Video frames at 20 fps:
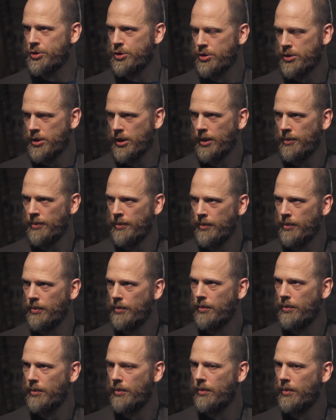
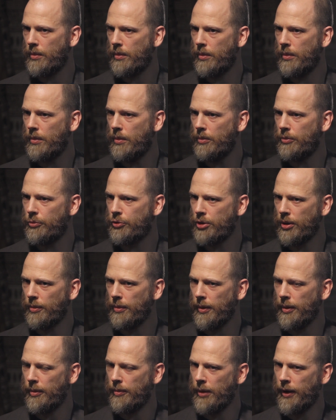some
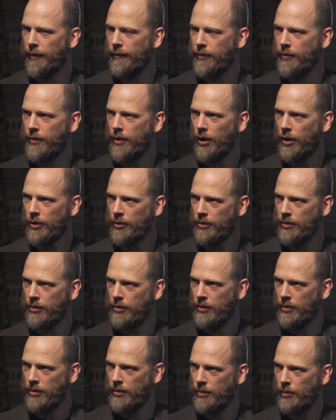of them have
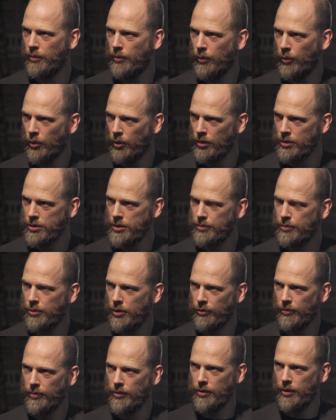gotten more
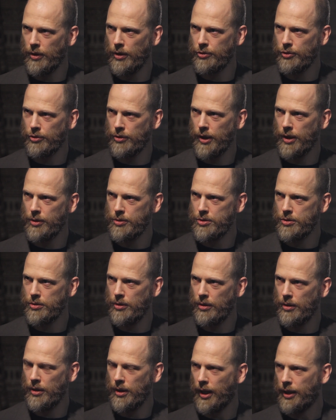support from the Culture
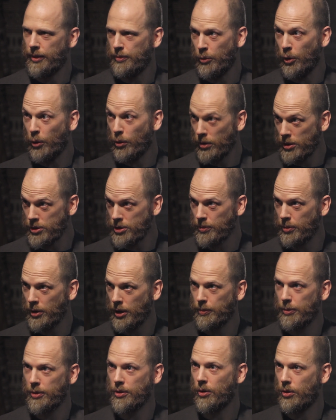Council, like moral
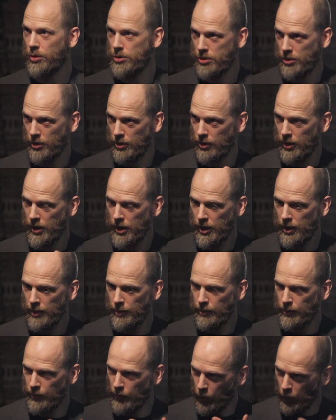support, but also
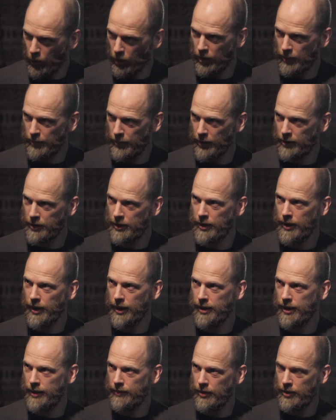more money,
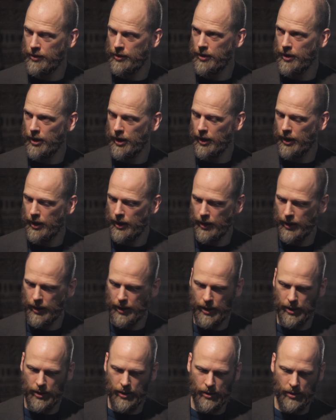and even
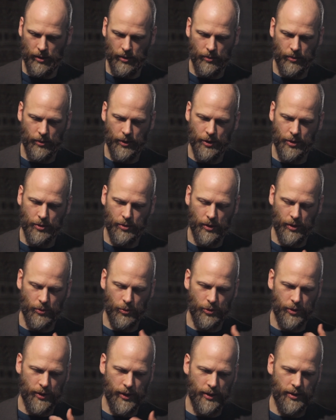what do you call it
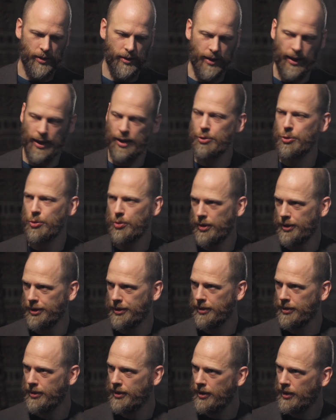when you get it
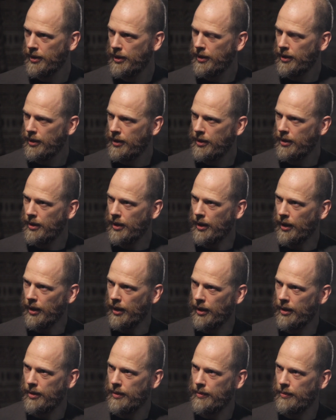annually,
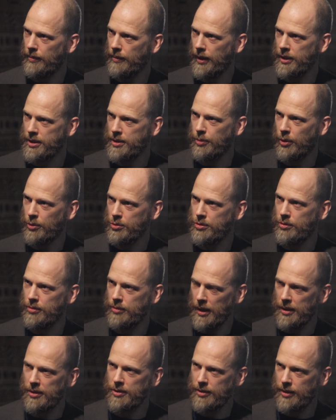as opposed to
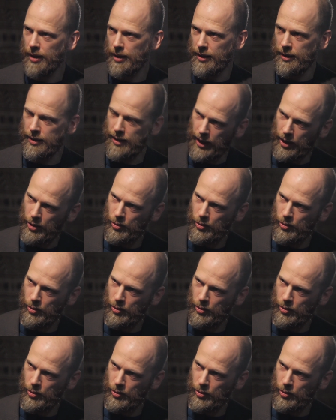not getting it